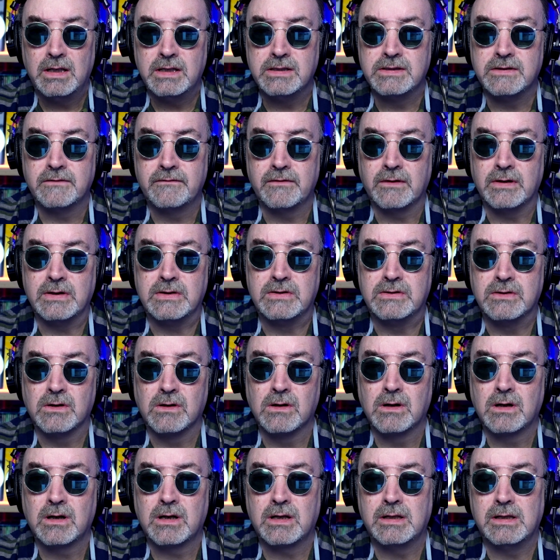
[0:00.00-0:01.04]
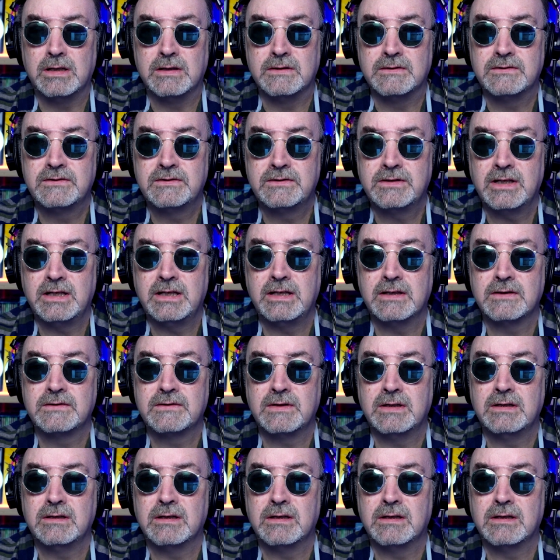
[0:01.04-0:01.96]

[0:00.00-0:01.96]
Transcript: is a very dark and insidious